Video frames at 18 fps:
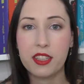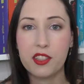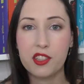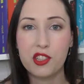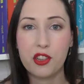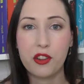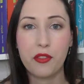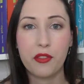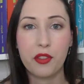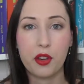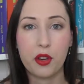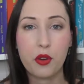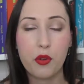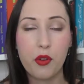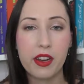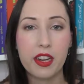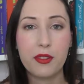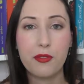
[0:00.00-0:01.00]
deserve their
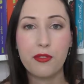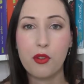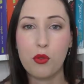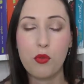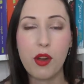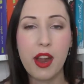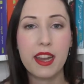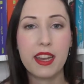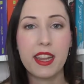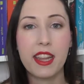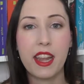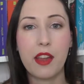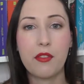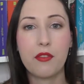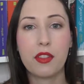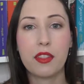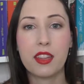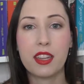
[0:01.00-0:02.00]
credit for writing
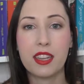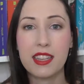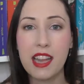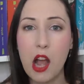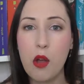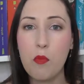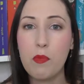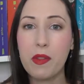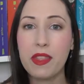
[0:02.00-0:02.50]
everything down,